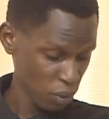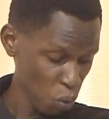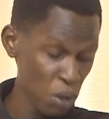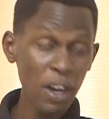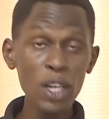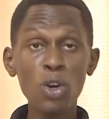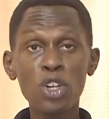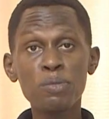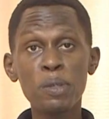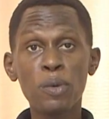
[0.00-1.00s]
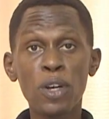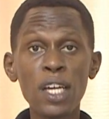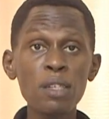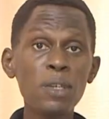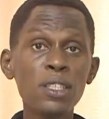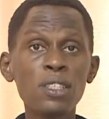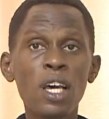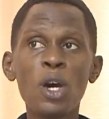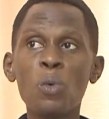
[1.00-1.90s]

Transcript: We value lost people. That means